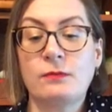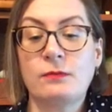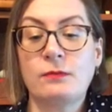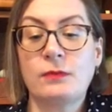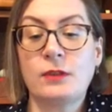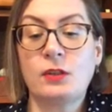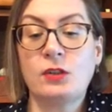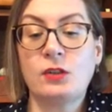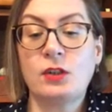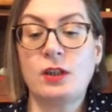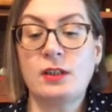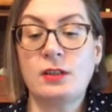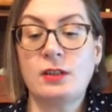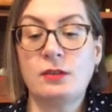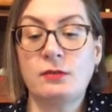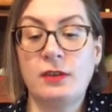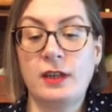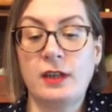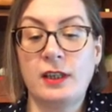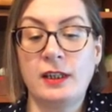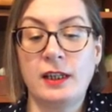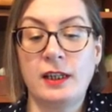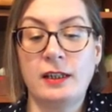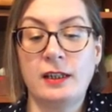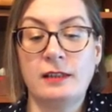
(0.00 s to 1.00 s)

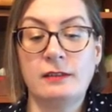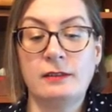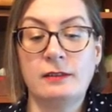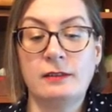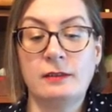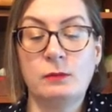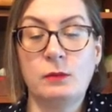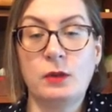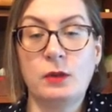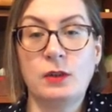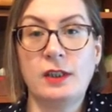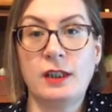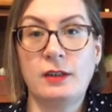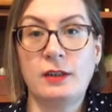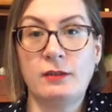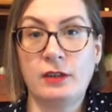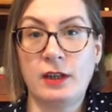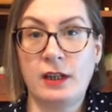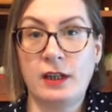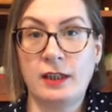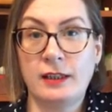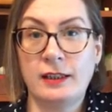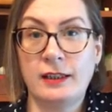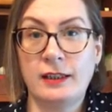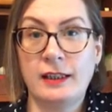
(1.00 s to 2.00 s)
Transylvania,
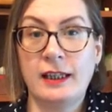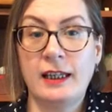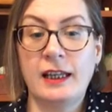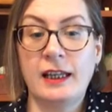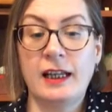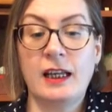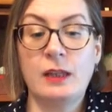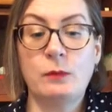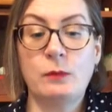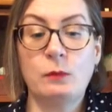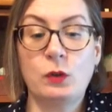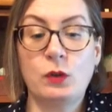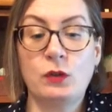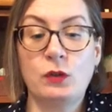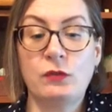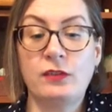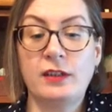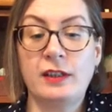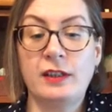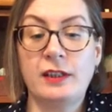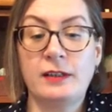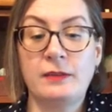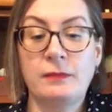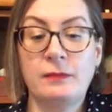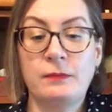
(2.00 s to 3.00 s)
Moldavia, and
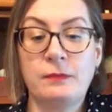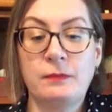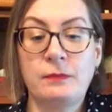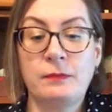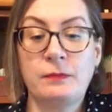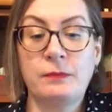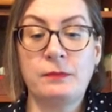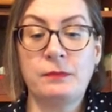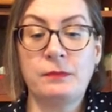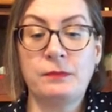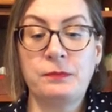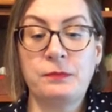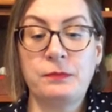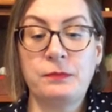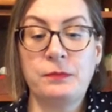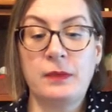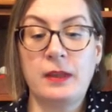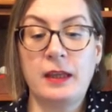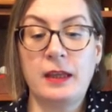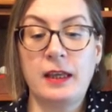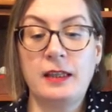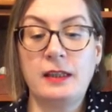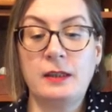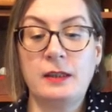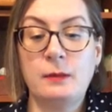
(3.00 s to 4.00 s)
Bukovina,
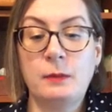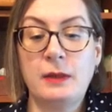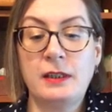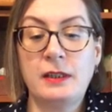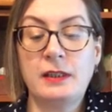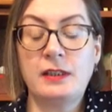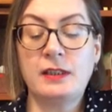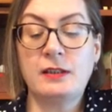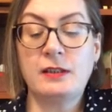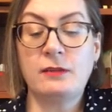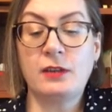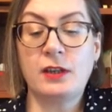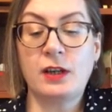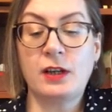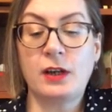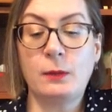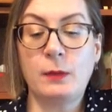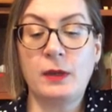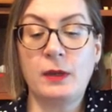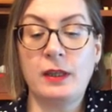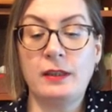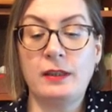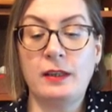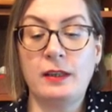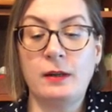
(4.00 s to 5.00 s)
in the midst of the
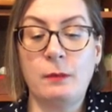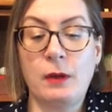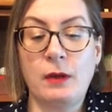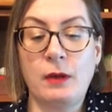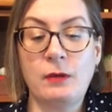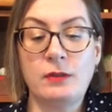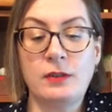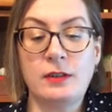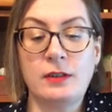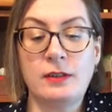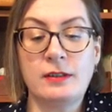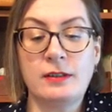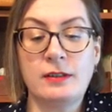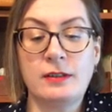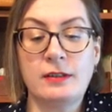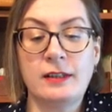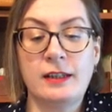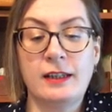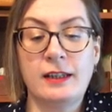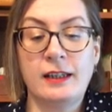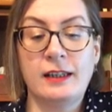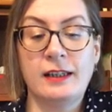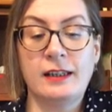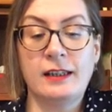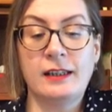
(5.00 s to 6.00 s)
Carpathian Mountains,
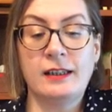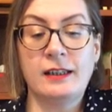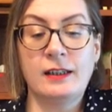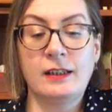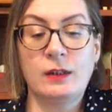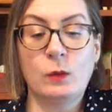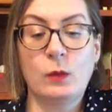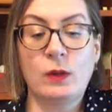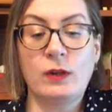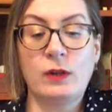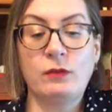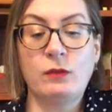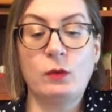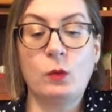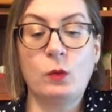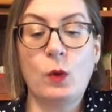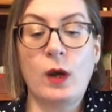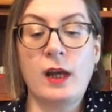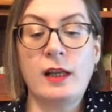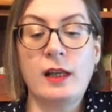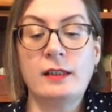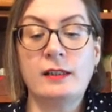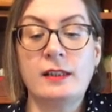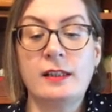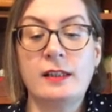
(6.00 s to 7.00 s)
one of the
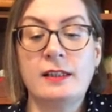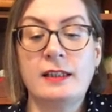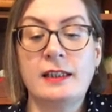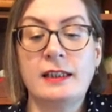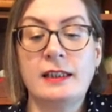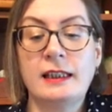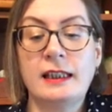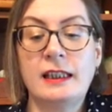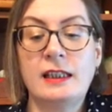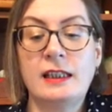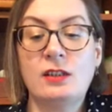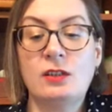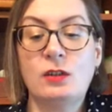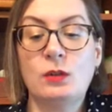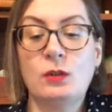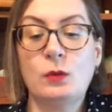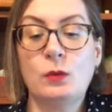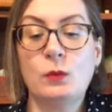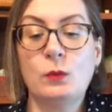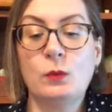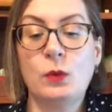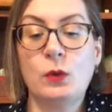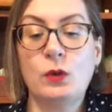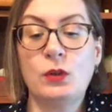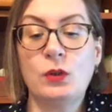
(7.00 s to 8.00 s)
wildest and least known
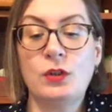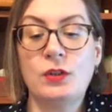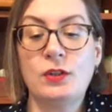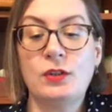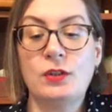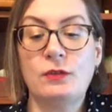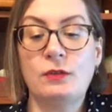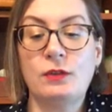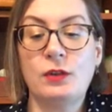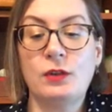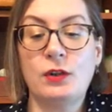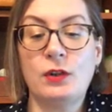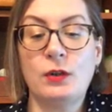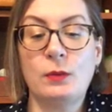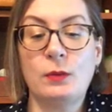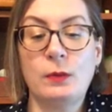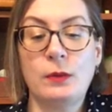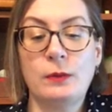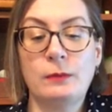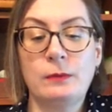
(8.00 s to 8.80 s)
portions of Europe.